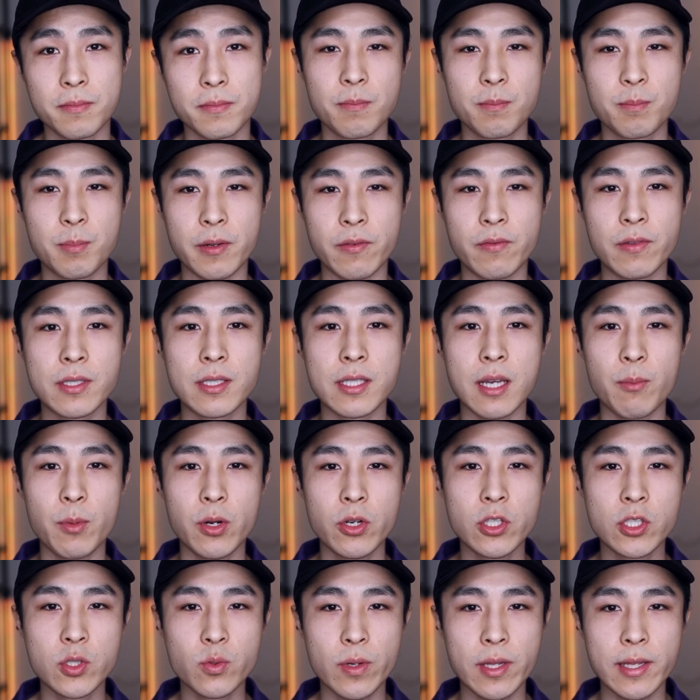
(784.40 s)
But for someone
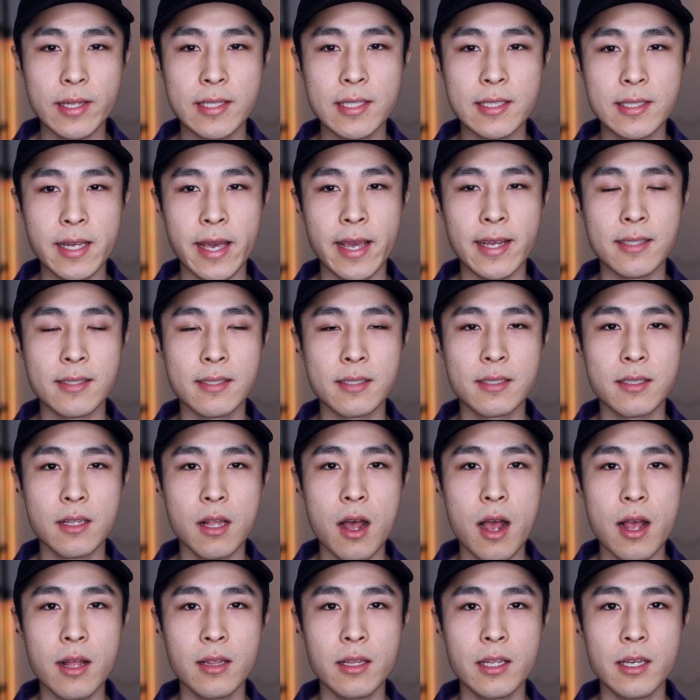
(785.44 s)
who's willing to take
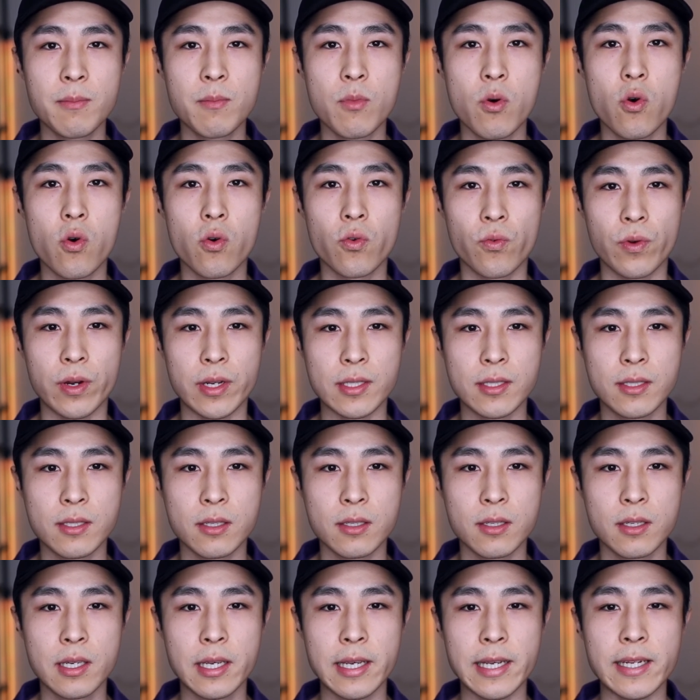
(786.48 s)
slightly more risk
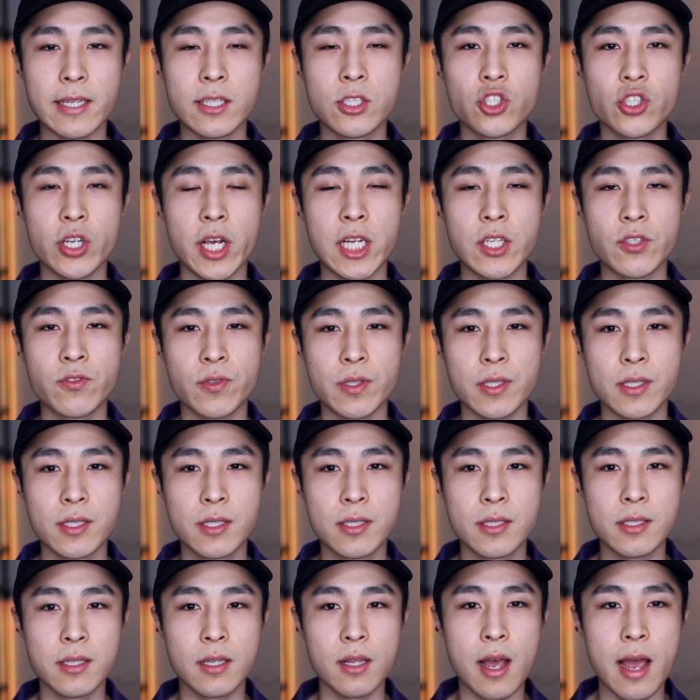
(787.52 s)
in exchange for a
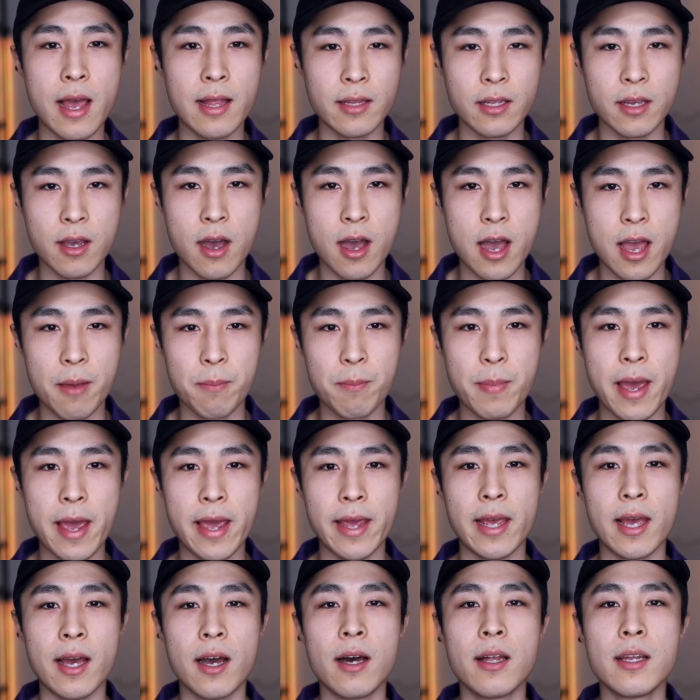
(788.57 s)
slightly higher
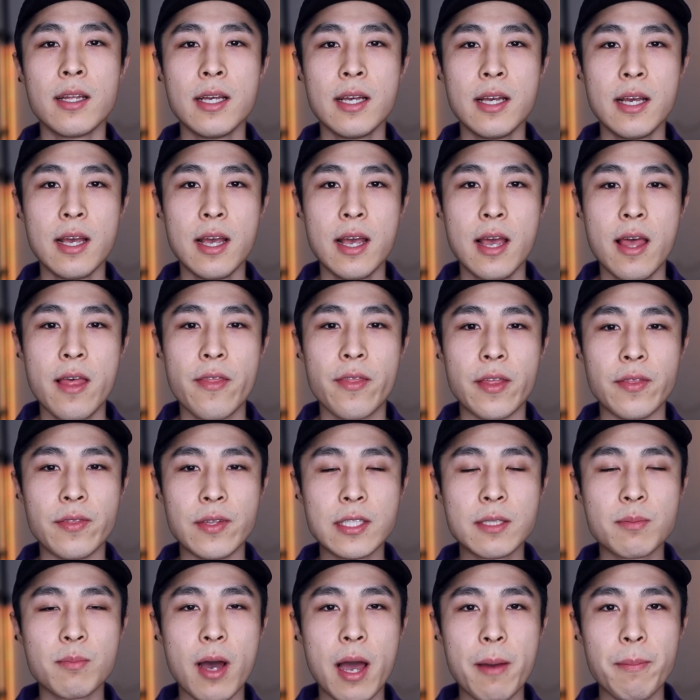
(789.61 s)
payout, then
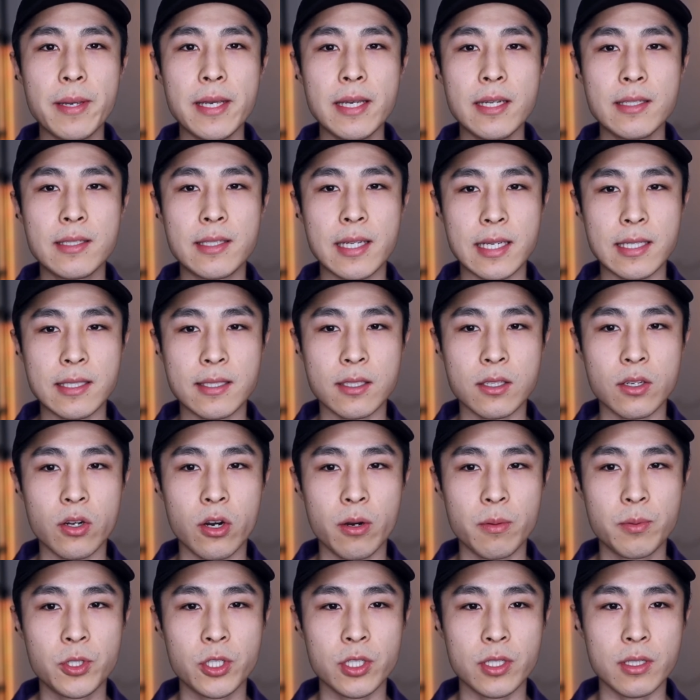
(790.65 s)
this might be a decent
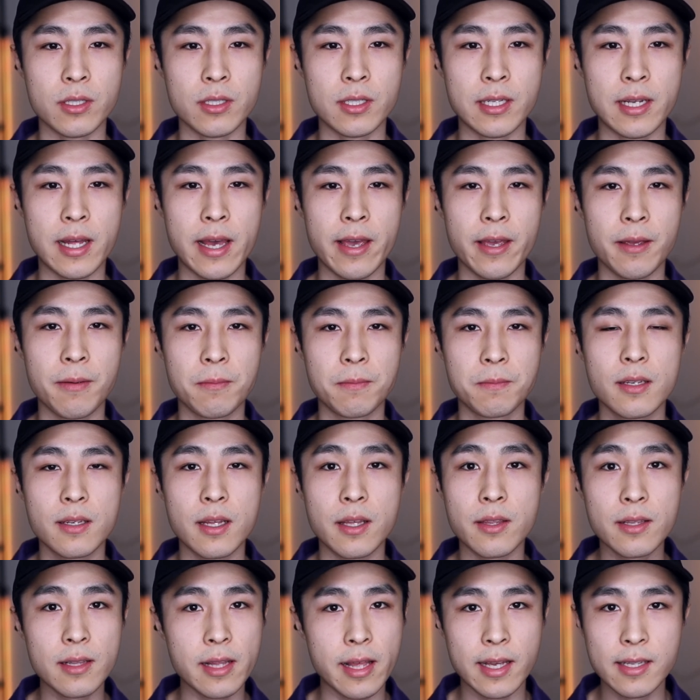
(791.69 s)
option today.
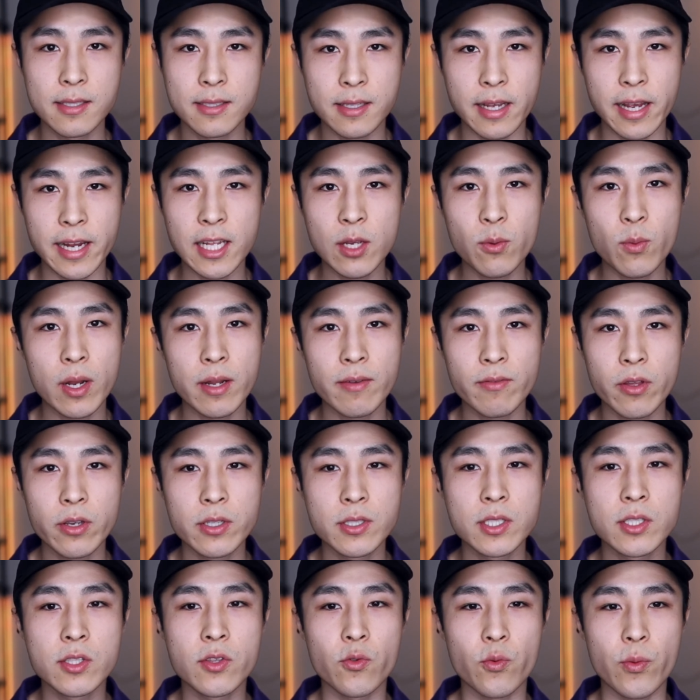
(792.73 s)
Nonetheless, any one of
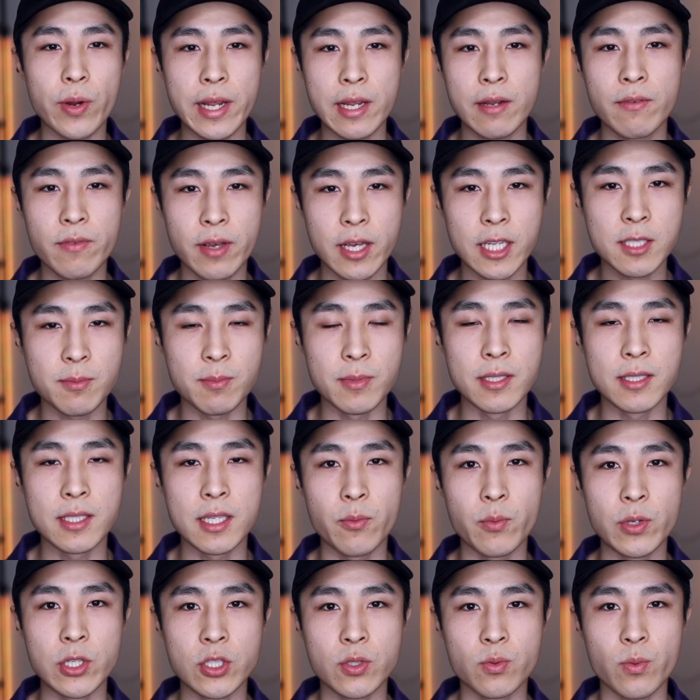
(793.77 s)
those 3 investments that
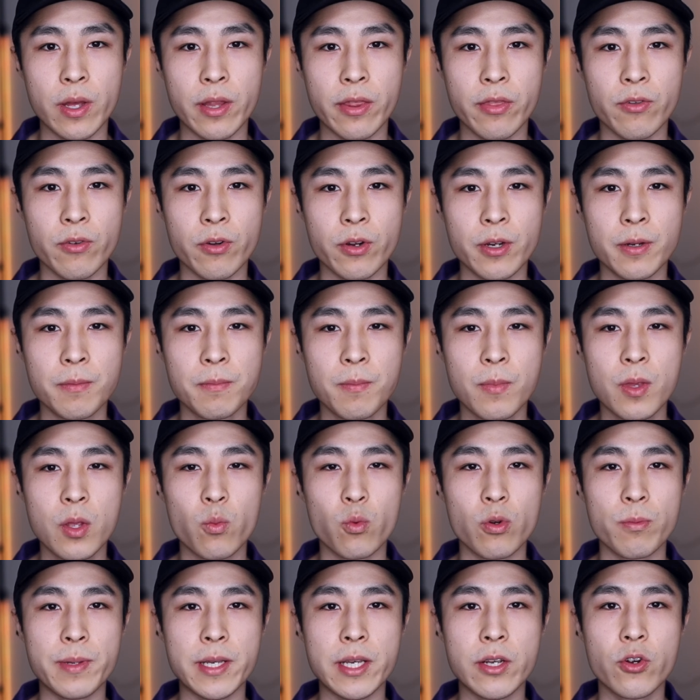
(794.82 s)
we just went through
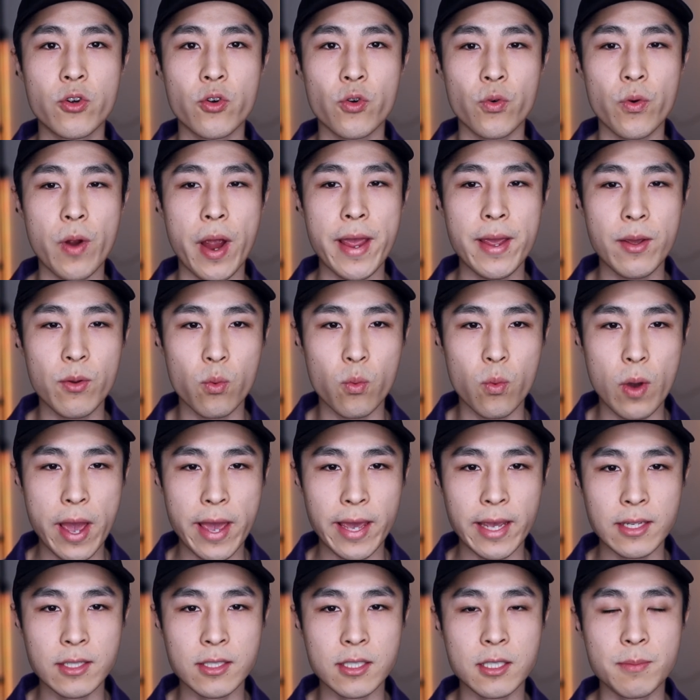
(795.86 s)
would be a great
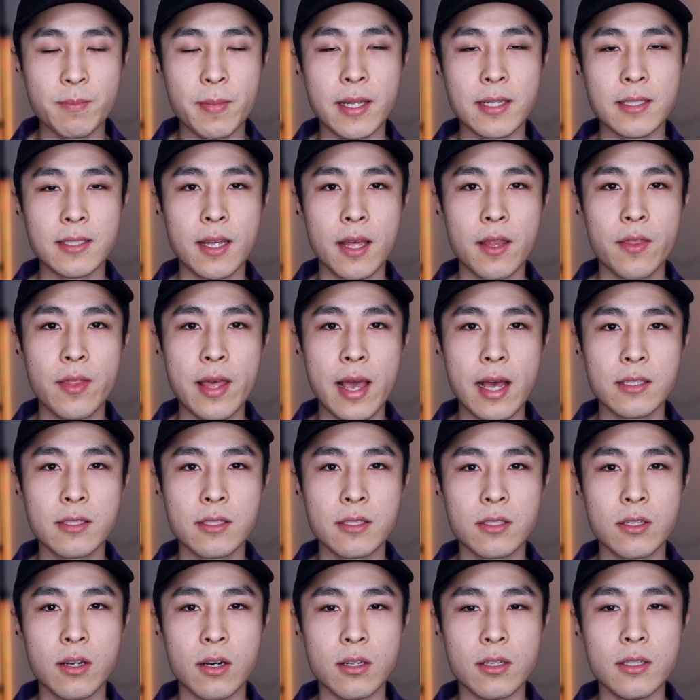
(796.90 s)
way to spend
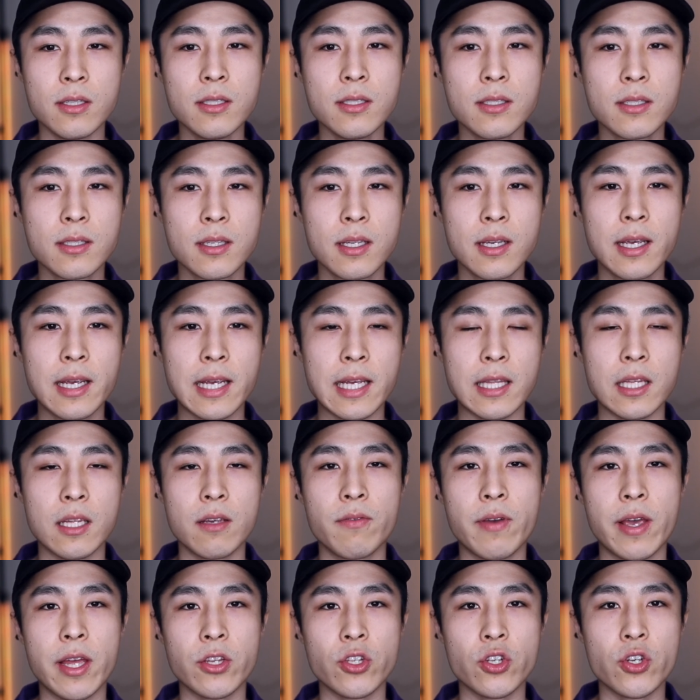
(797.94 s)
$10,000 in the
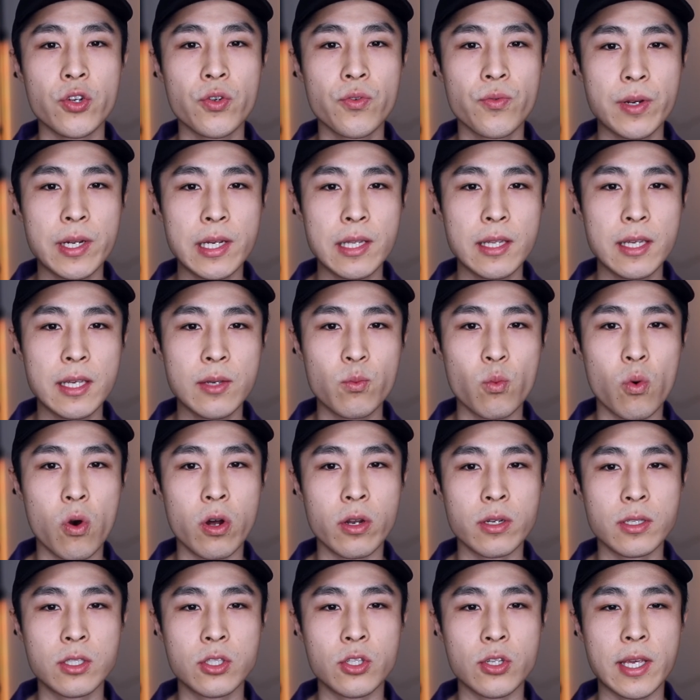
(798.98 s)
event you really
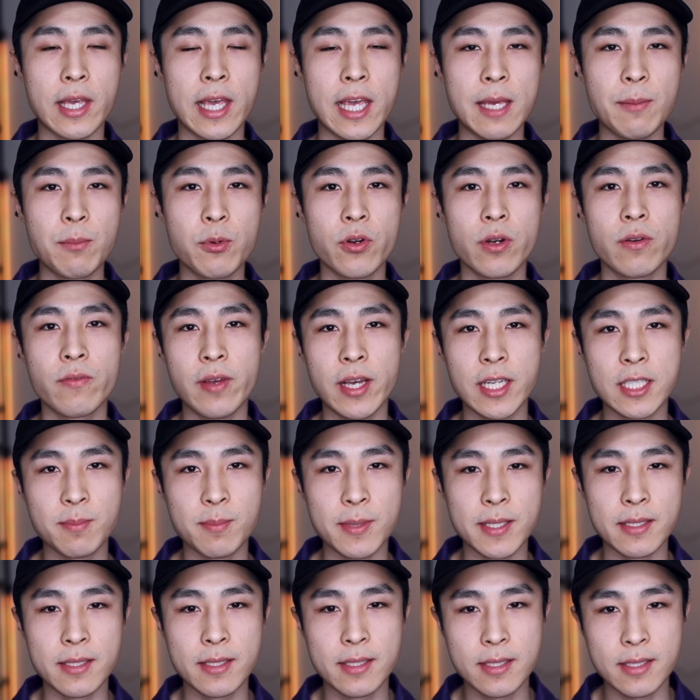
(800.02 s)
want to keep your
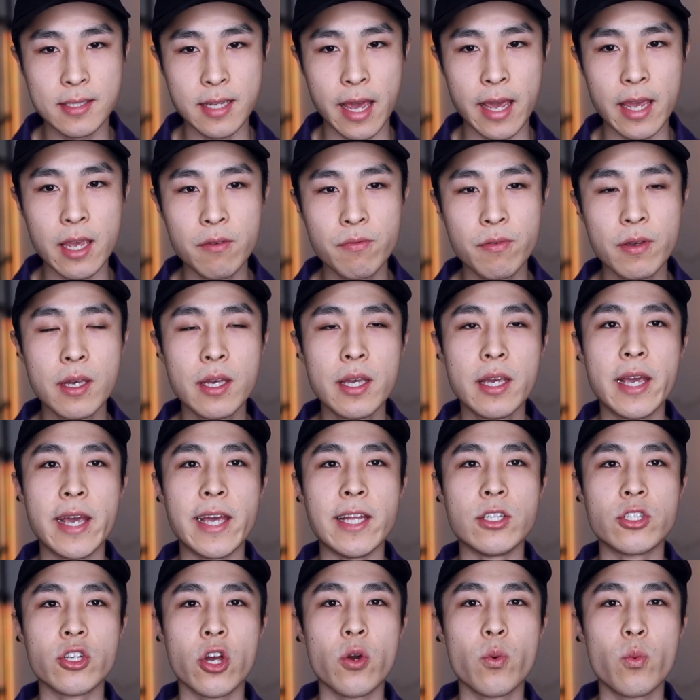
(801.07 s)
investments safe
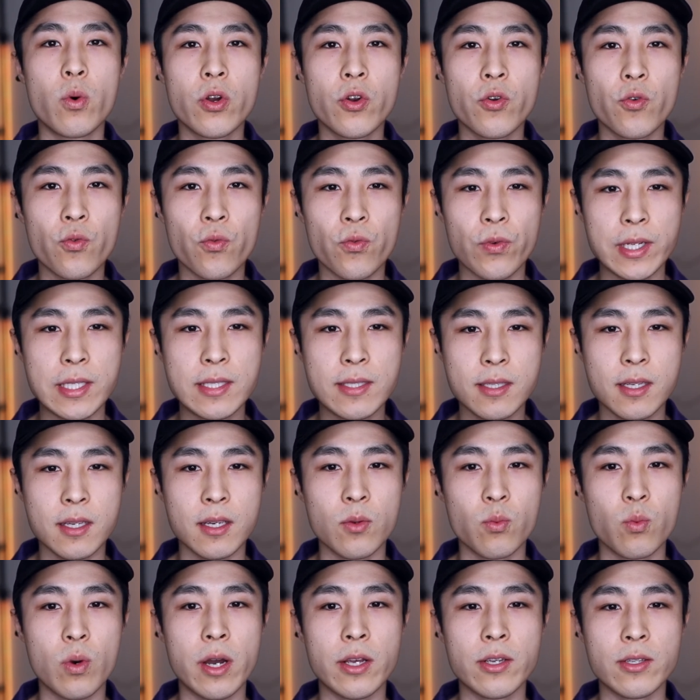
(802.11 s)
and don't want to risk it
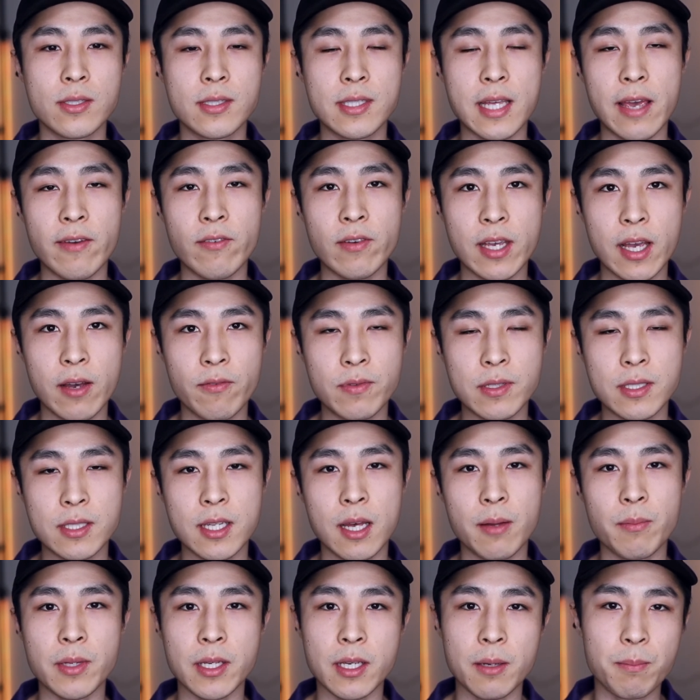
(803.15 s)
while you're saving up for
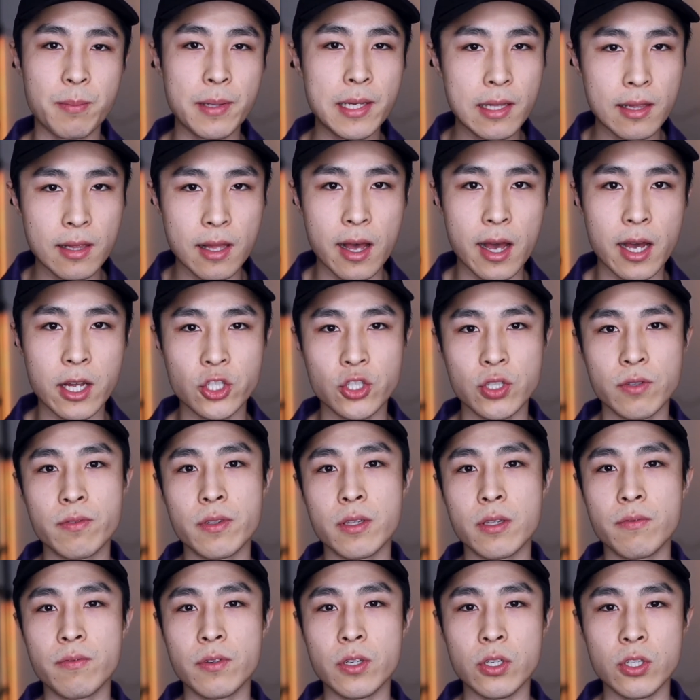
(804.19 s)
something a bit larger for
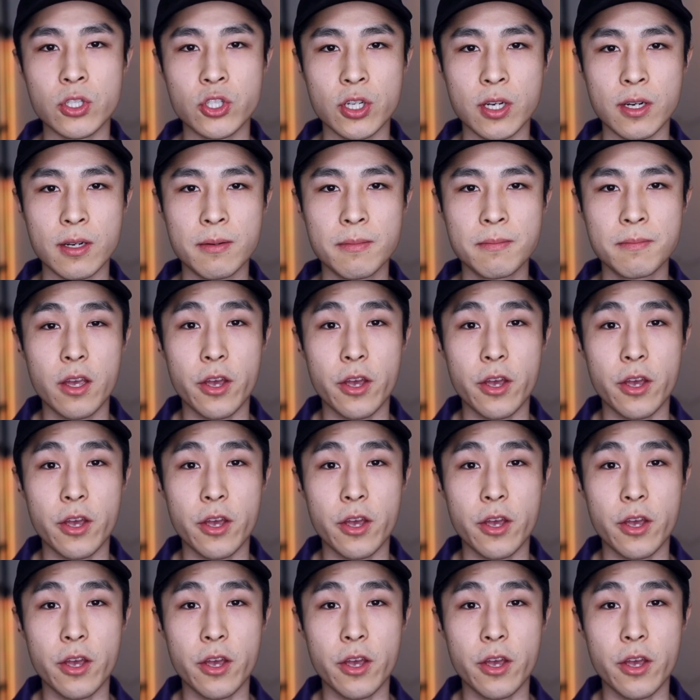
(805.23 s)
the future.